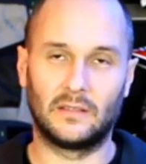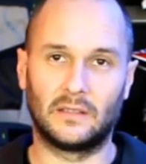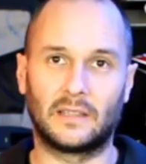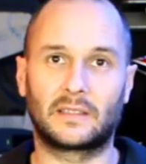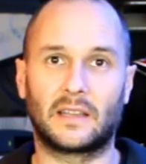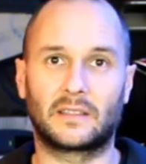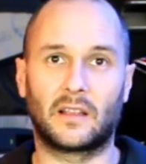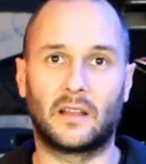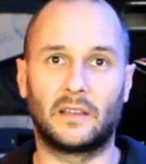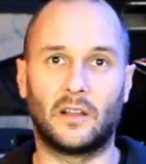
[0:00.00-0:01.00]
let's get
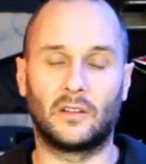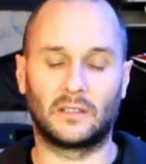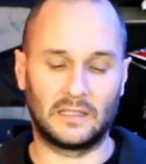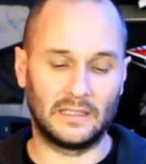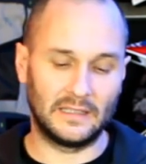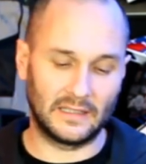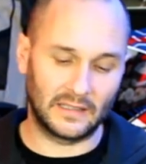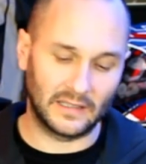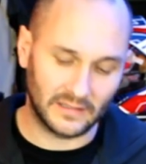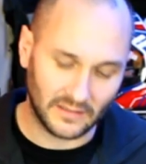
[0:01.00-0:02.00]
started on cleaning
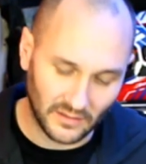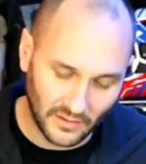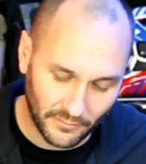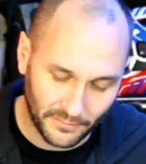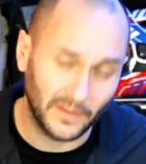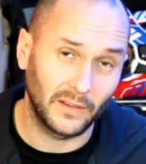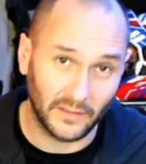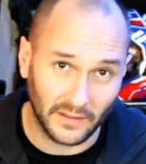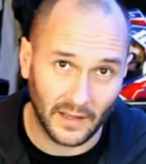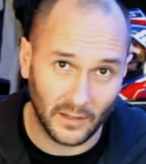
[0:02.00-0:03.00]
this
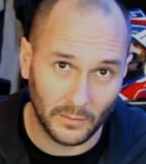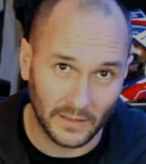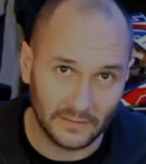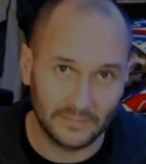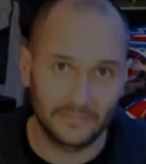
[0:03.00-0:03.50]
filthy helmet.